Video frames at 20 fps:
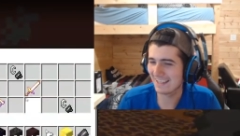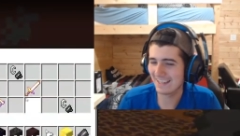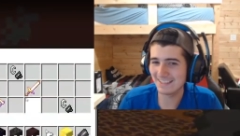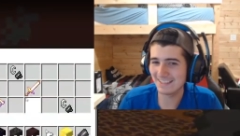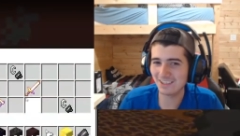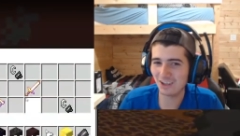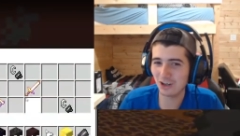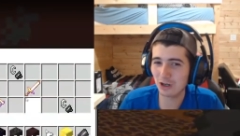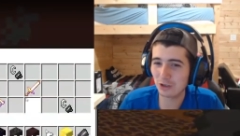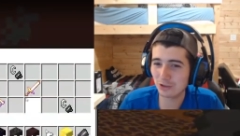in
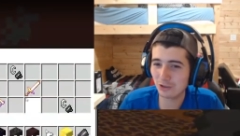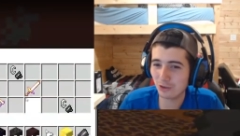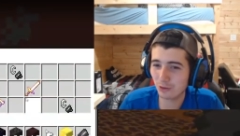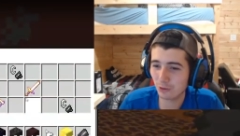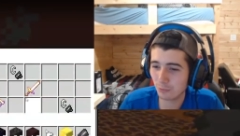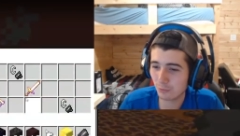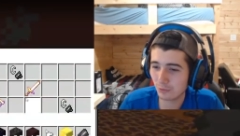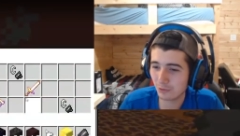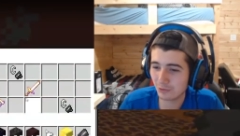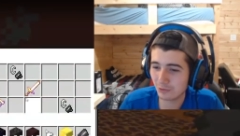the
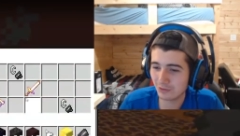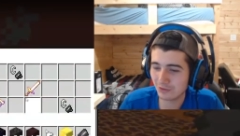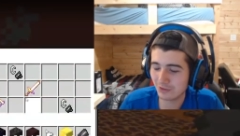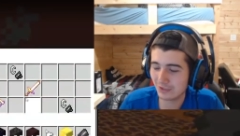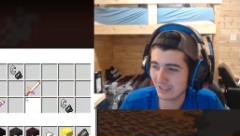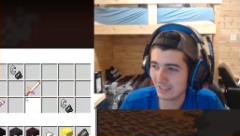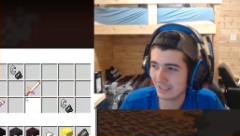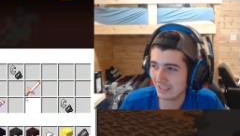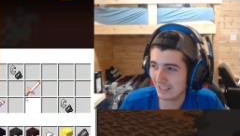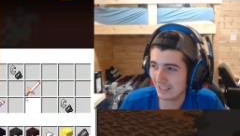hardcore world
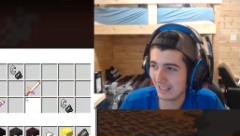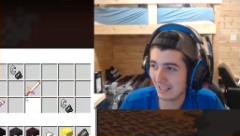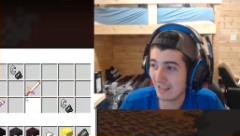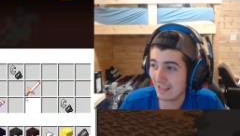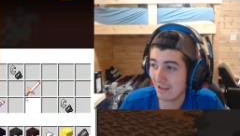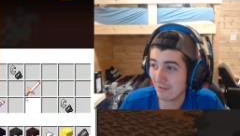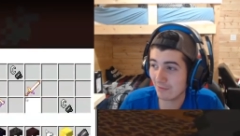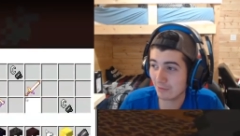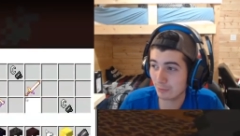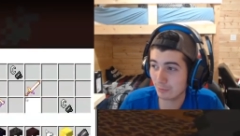uh, I
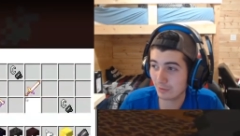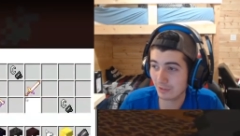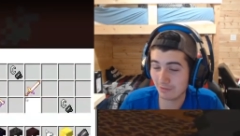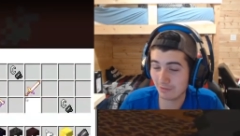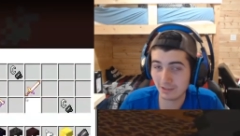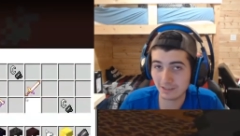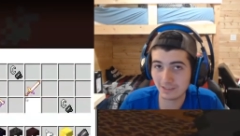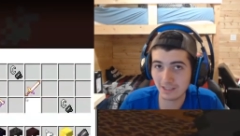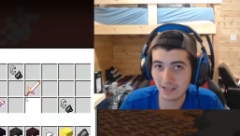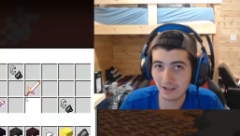have going
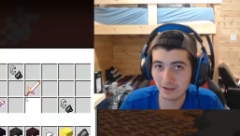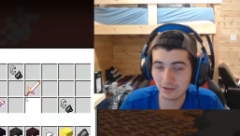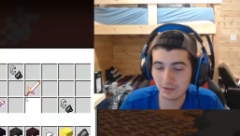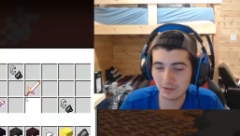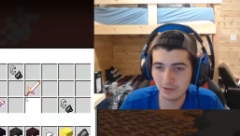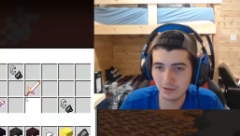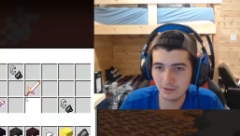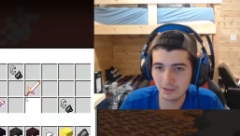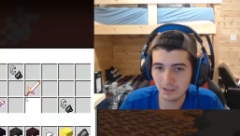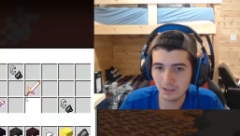right now,
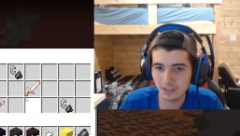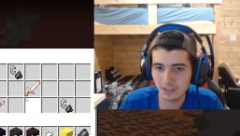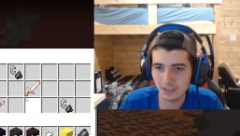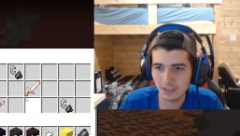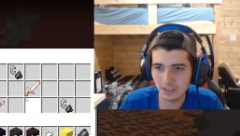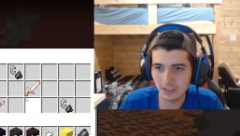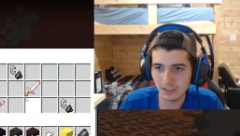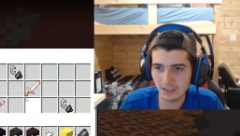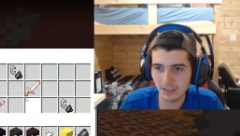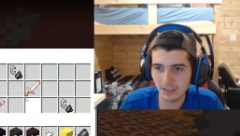
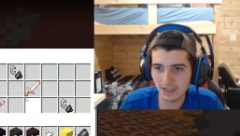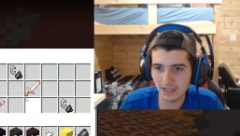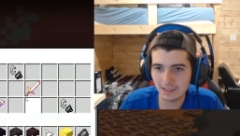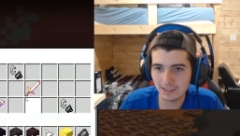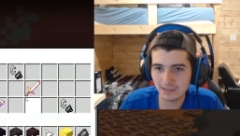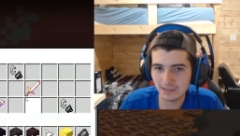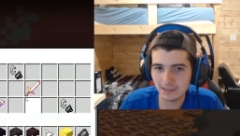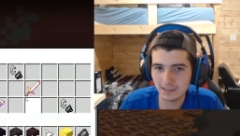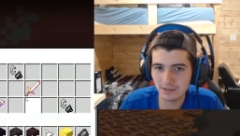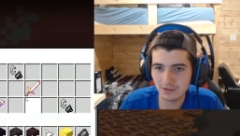uh, I
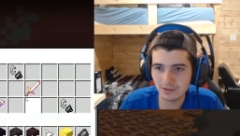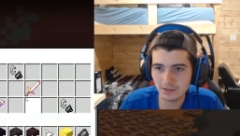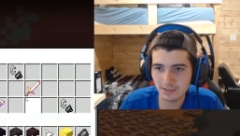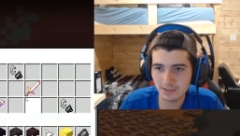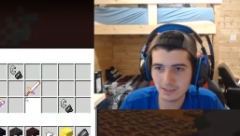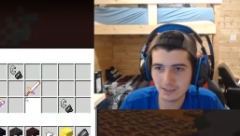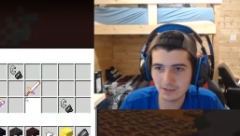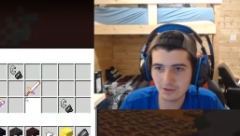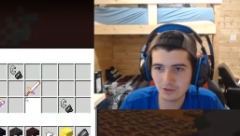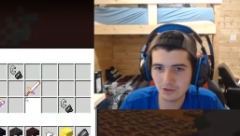
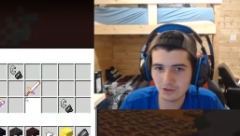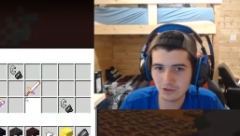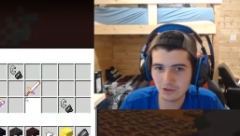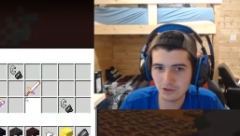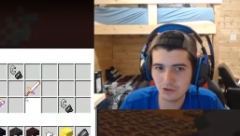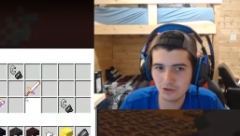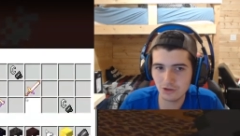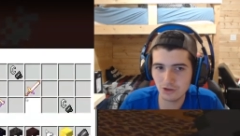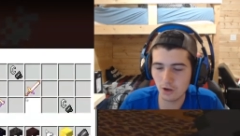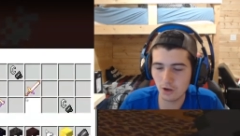literally just
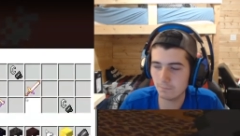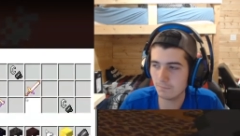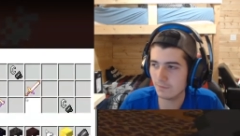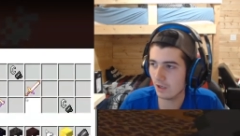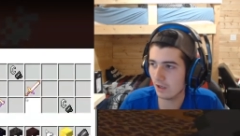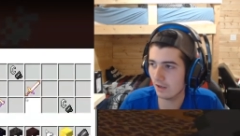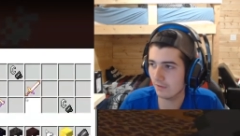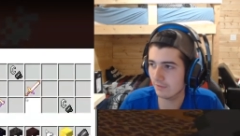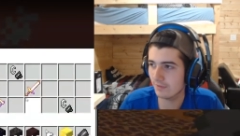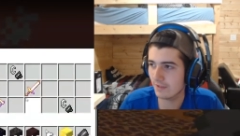jumped
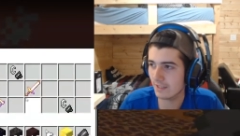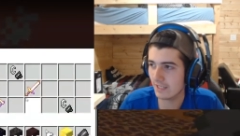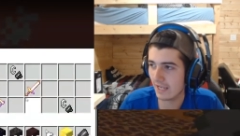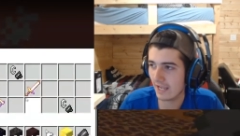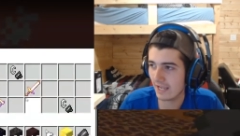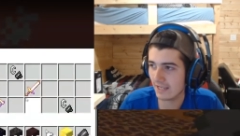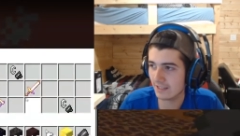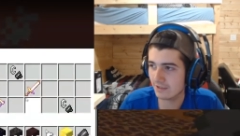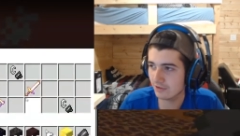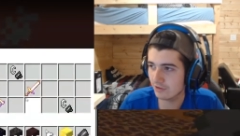off the
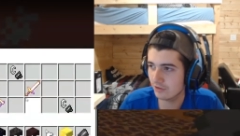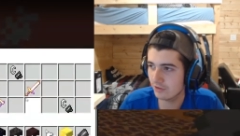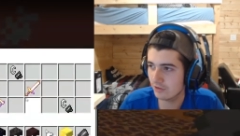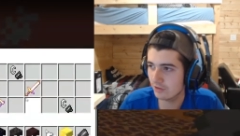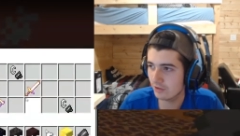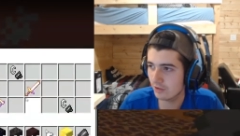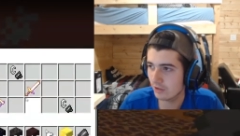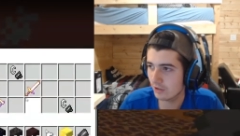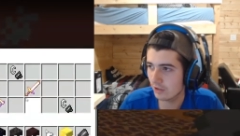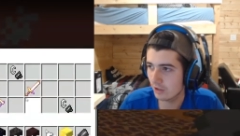edge
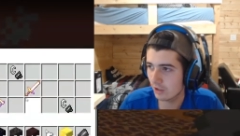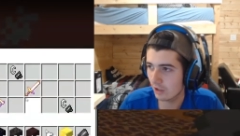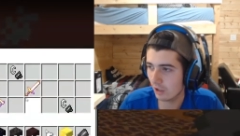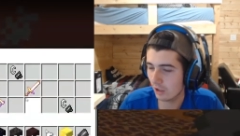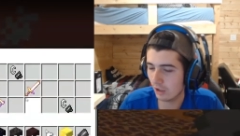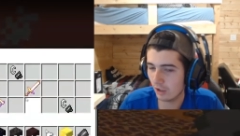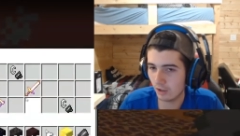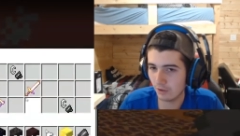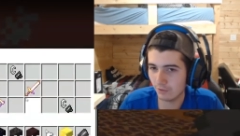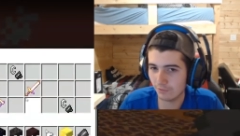
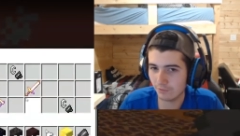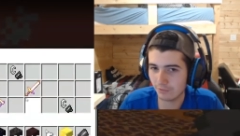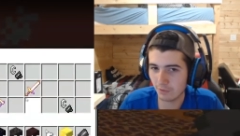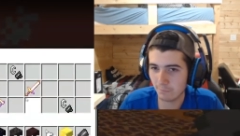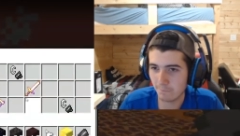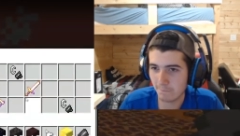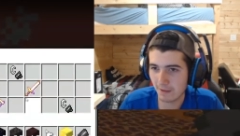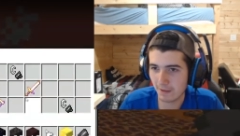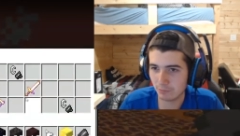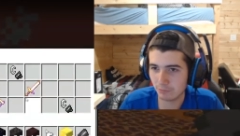of a
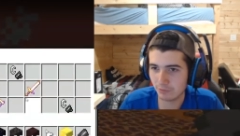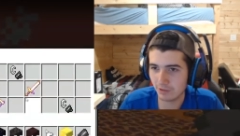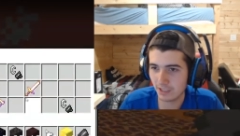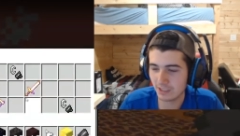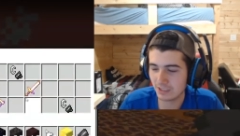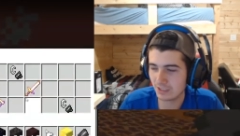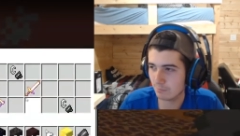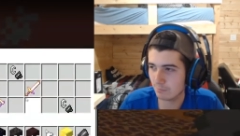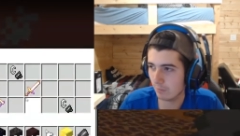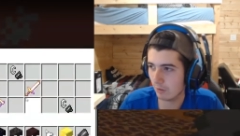mountain
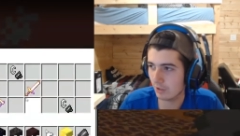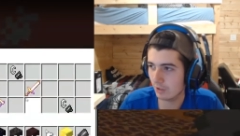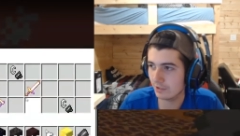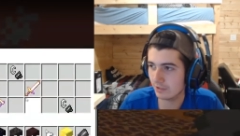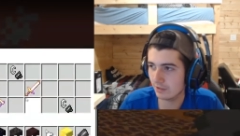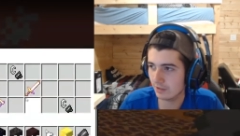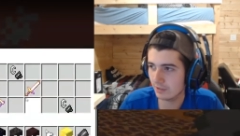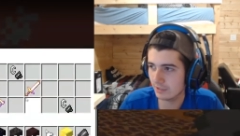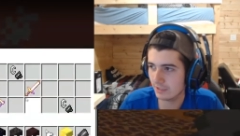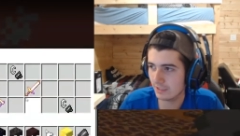I spawned
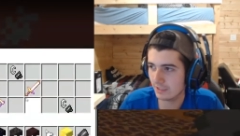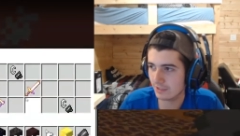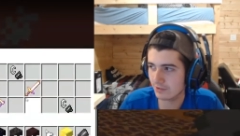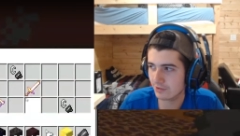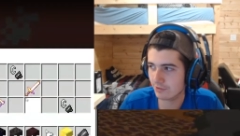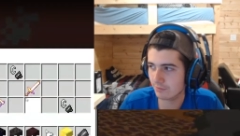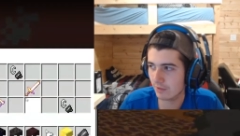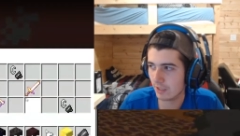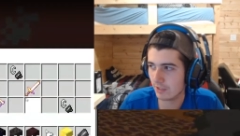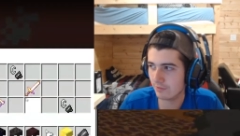on and
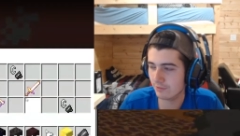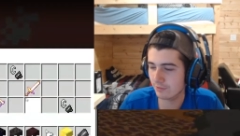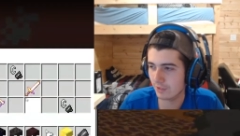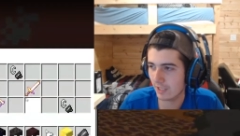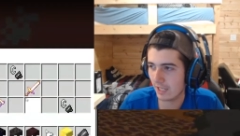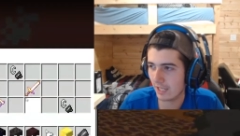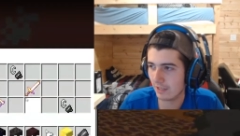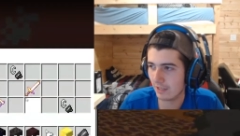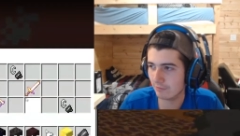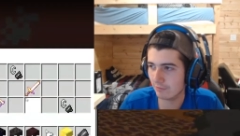survived on
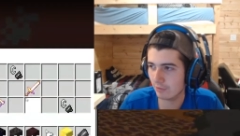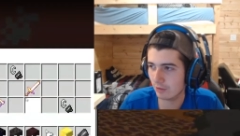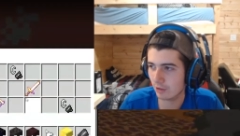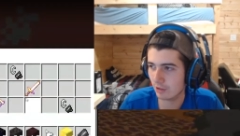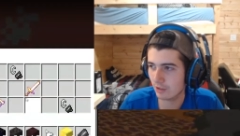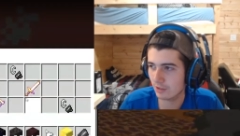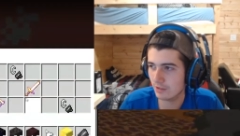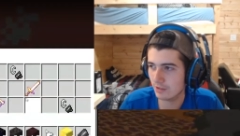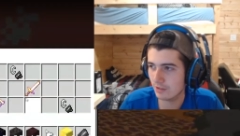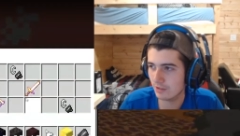half a
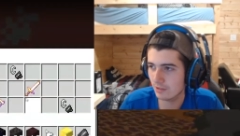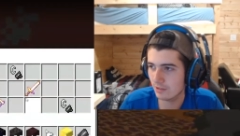heart,